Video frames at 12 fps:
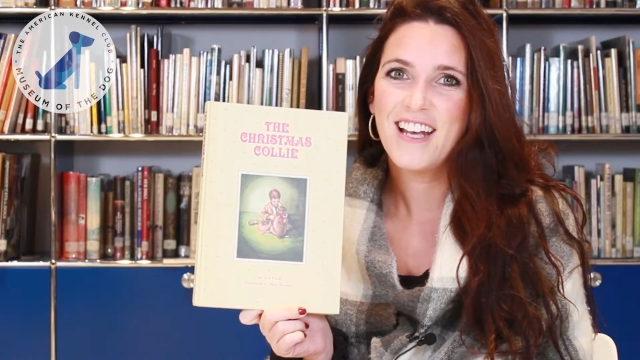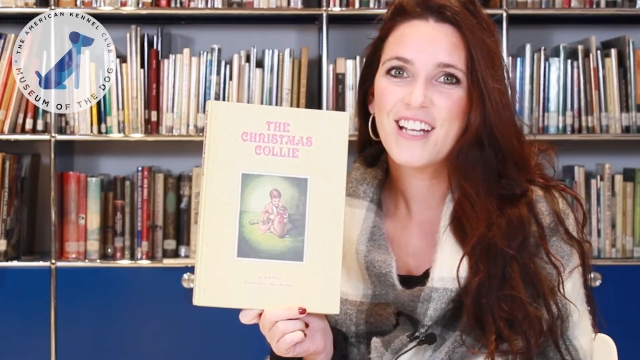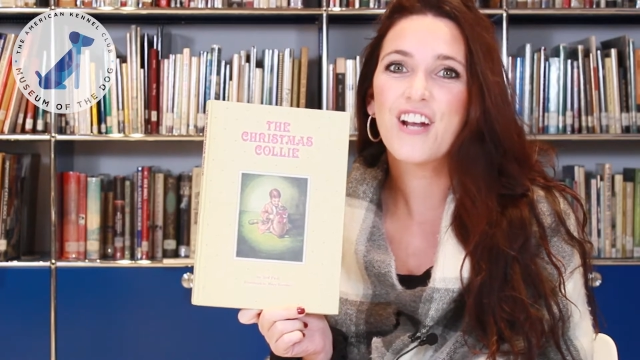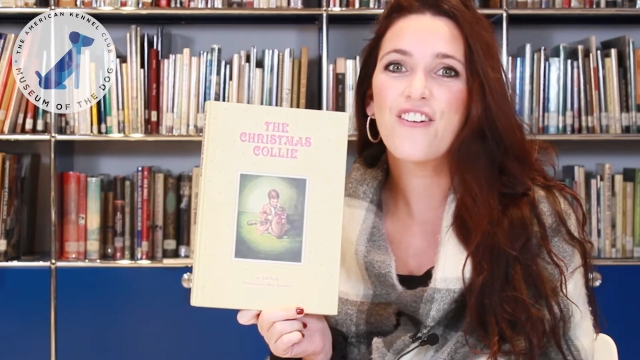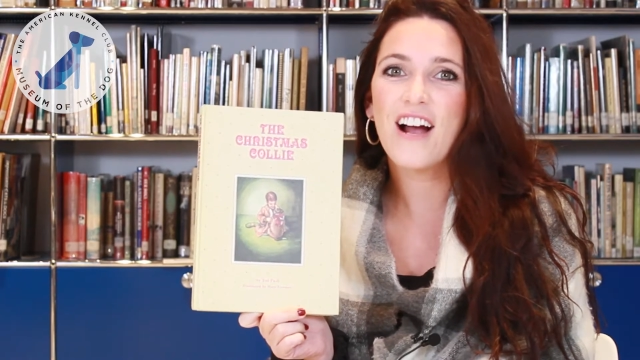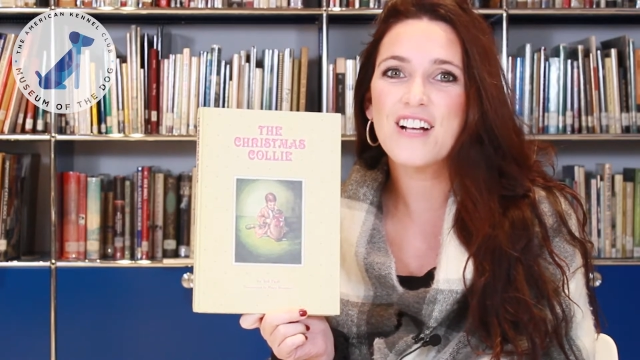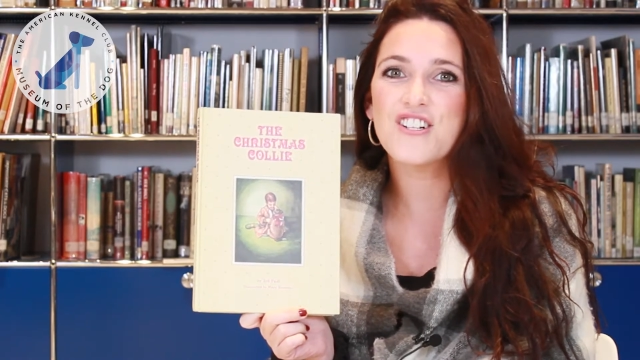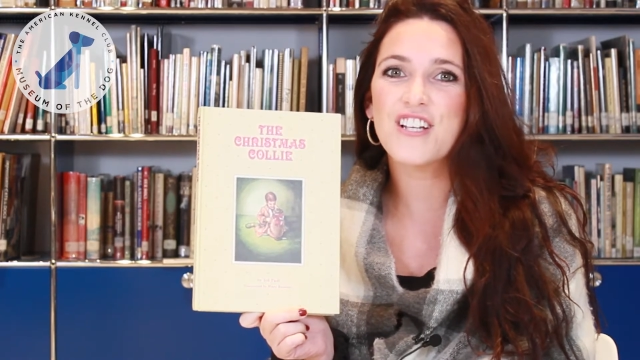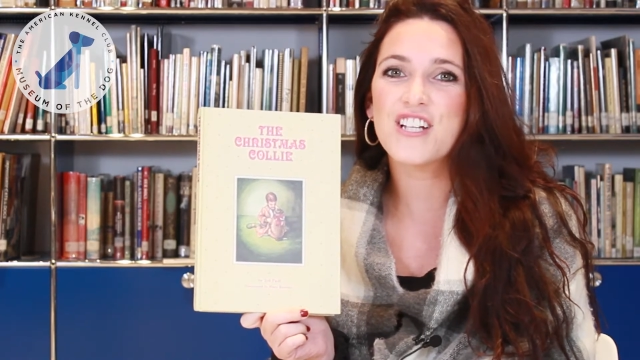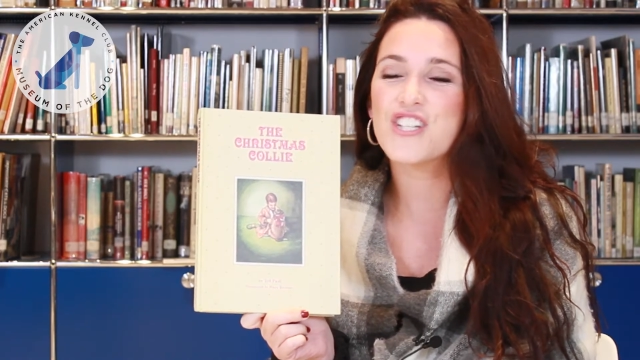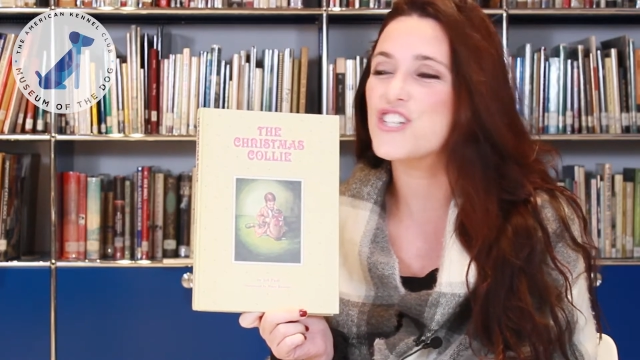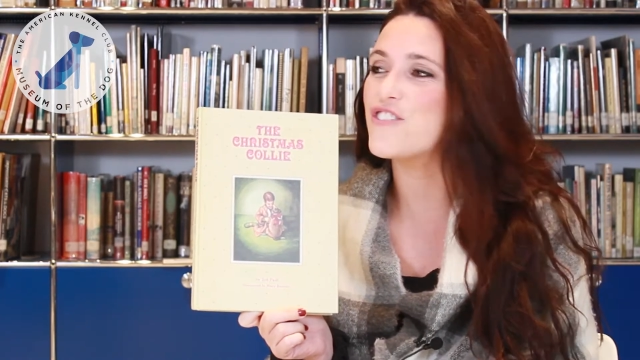
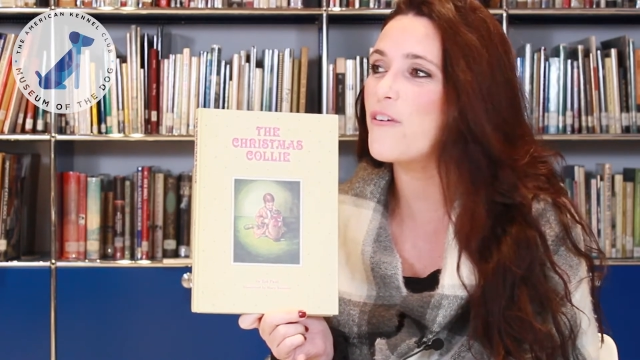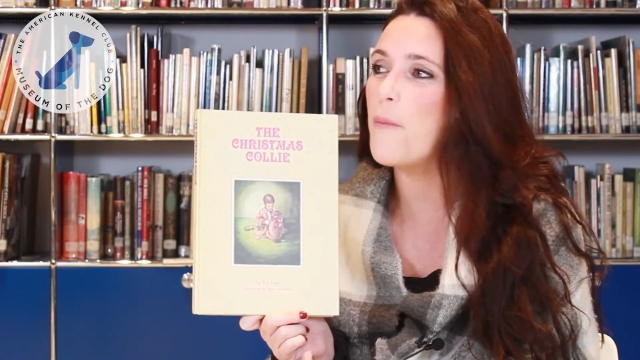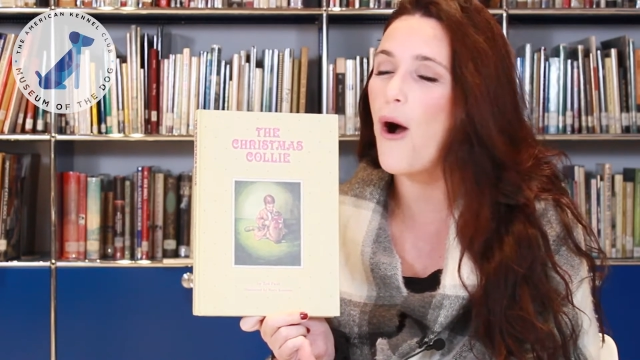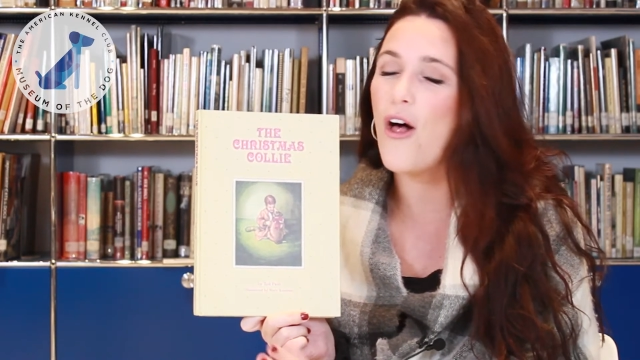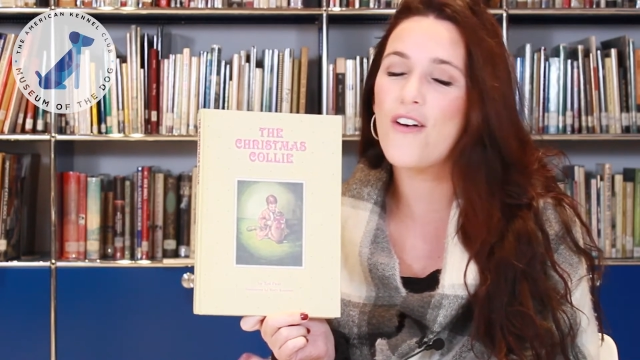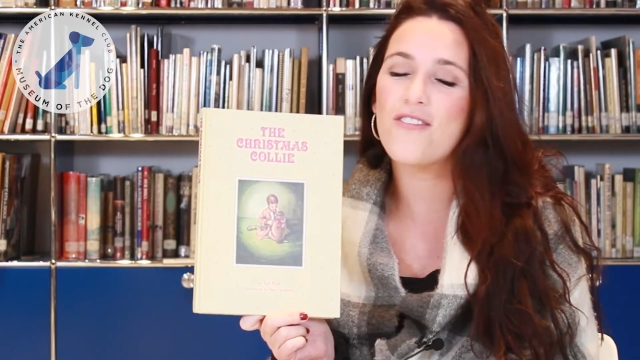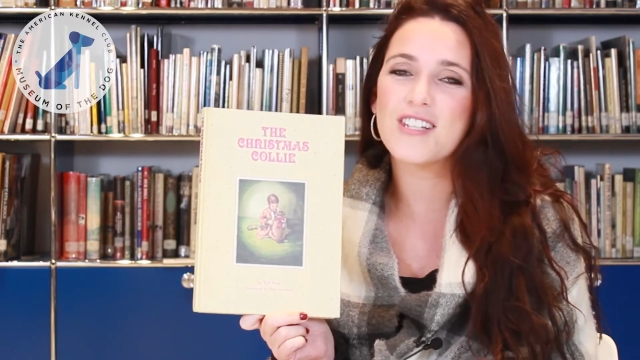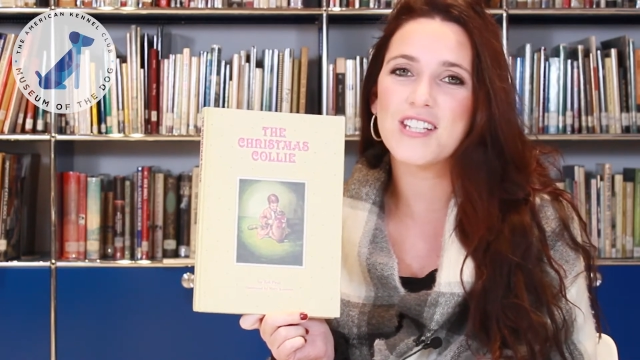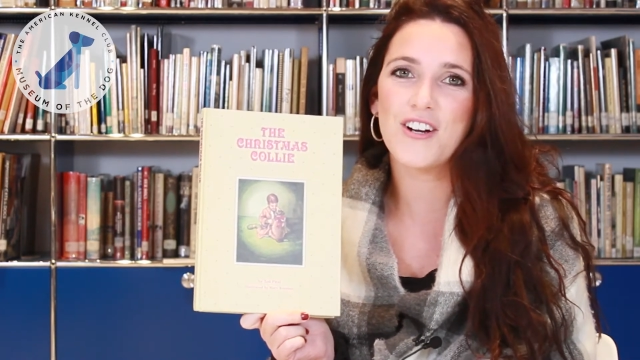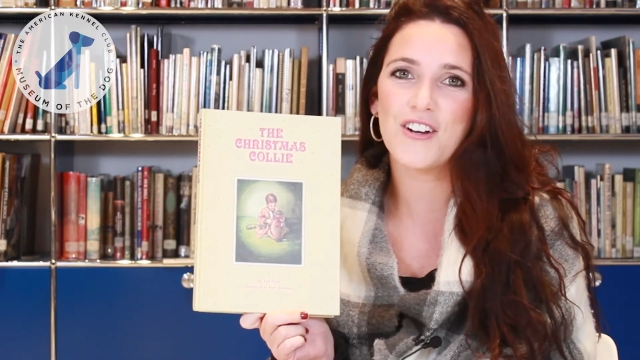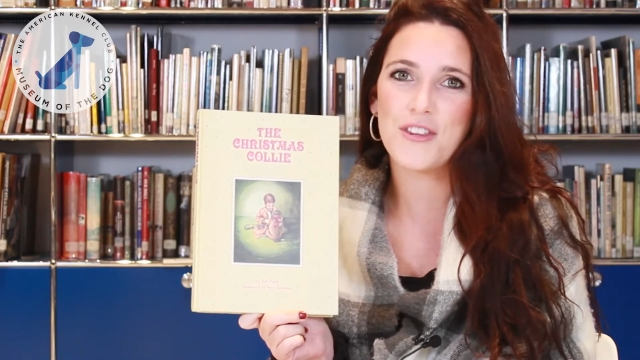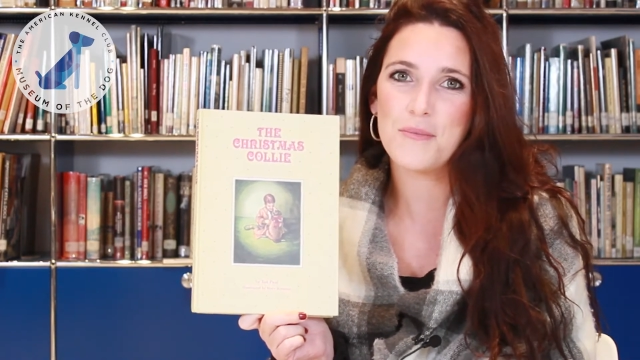Congratulations from all of us
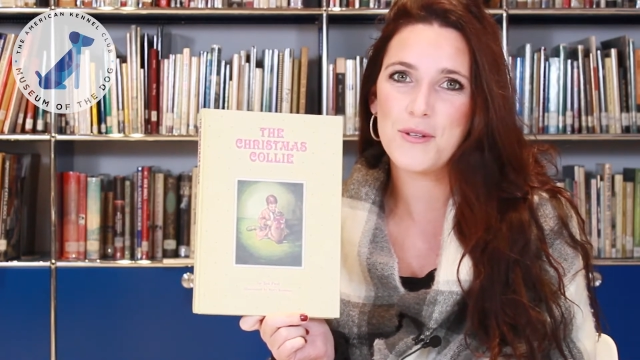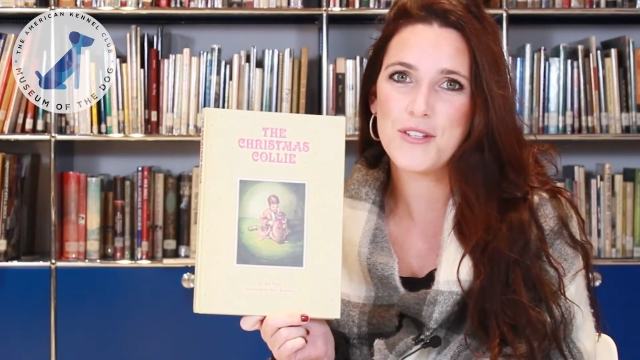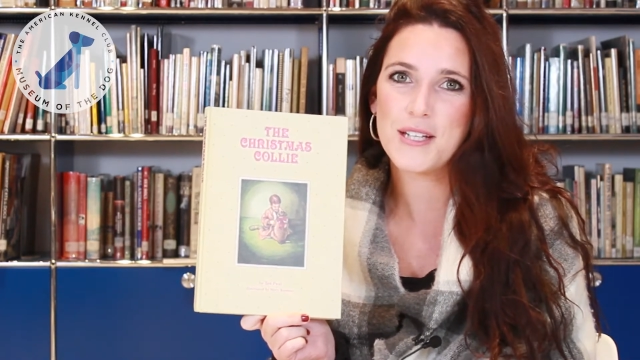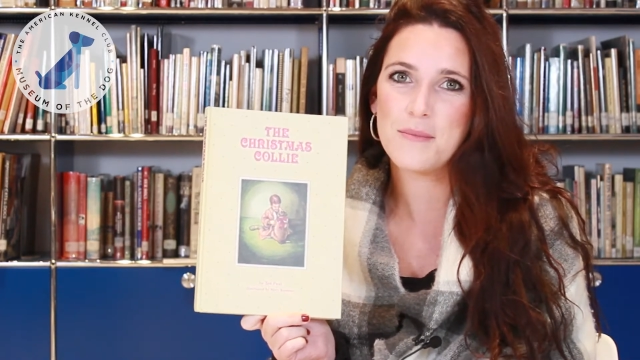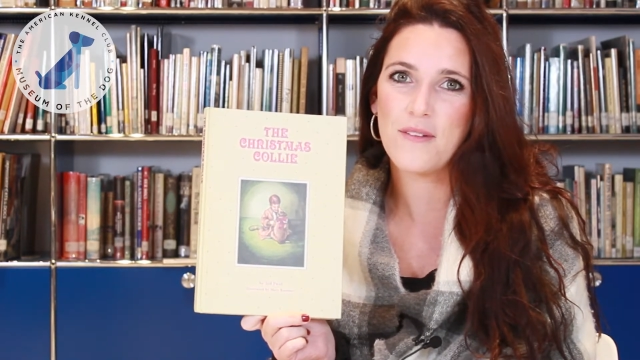here at the Museum